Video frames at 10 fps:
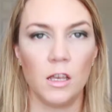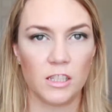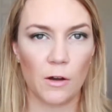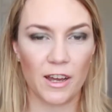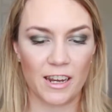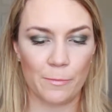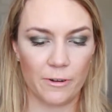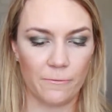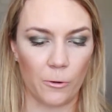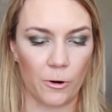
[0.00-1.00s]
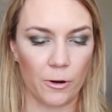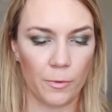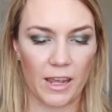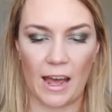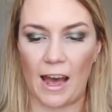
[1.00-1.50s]
So at number 4,
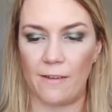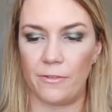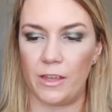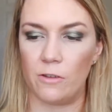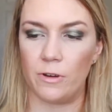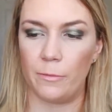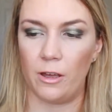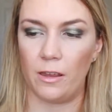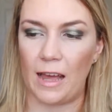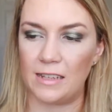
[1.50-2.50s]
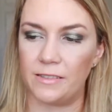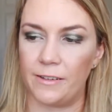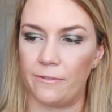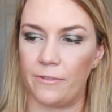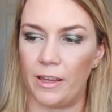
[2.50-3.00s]
we have the Rimmel
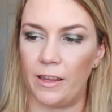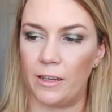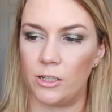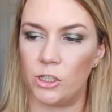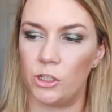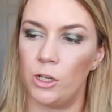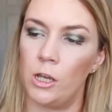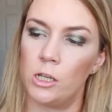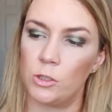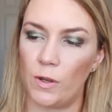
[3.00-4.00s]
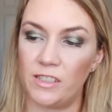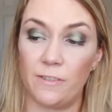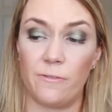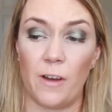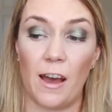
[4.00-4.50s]
Lasting Finish
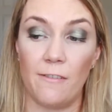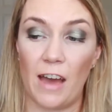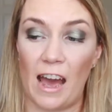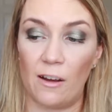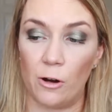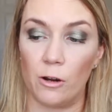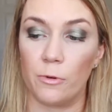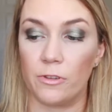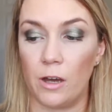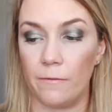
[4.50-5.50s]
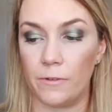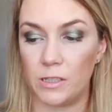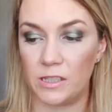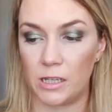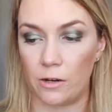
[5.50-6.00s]
25 Hour with
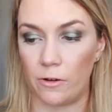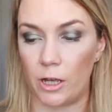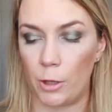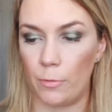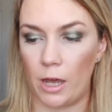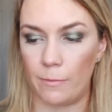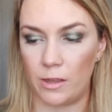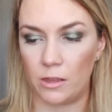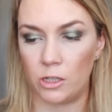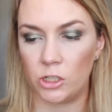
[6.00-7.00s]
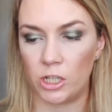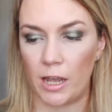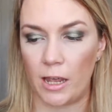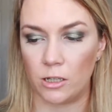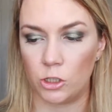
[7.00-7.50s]
Comfort Serum. I'm in the
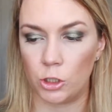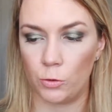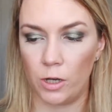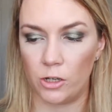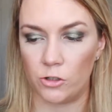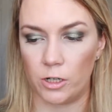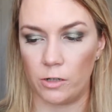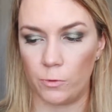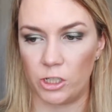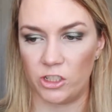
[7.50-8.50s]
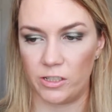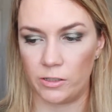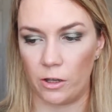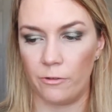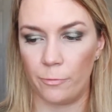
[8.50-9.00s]
shade 200, which is
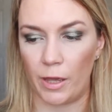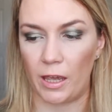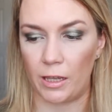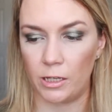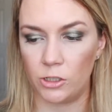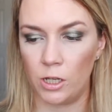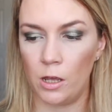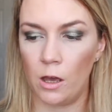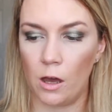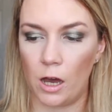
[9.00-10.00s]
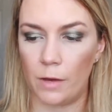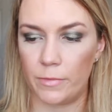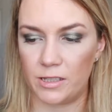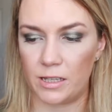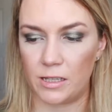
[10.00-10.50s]
soft beige.
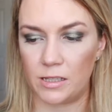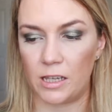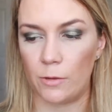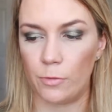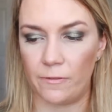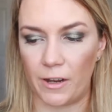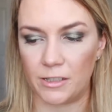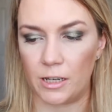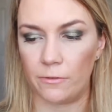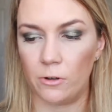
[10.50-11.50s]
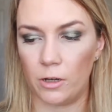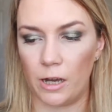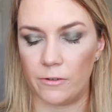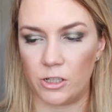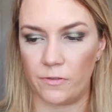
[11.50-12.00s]
It says Skin Perfecting Full
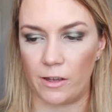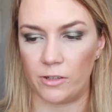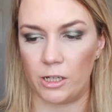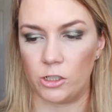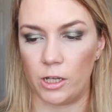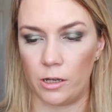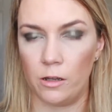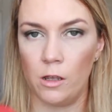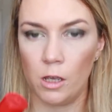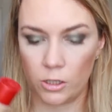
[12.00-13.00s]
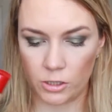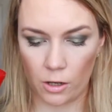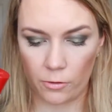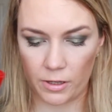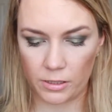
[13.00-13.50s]
Coverage Foundation.
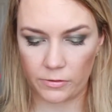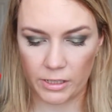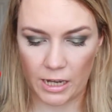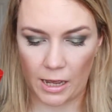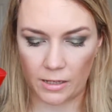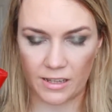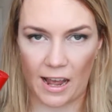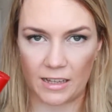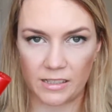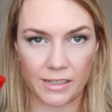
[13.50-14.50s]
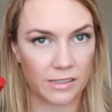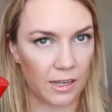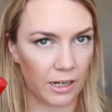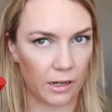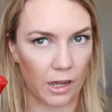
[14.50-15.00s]
So this retails at
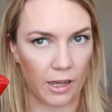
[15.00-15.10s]
$6.99.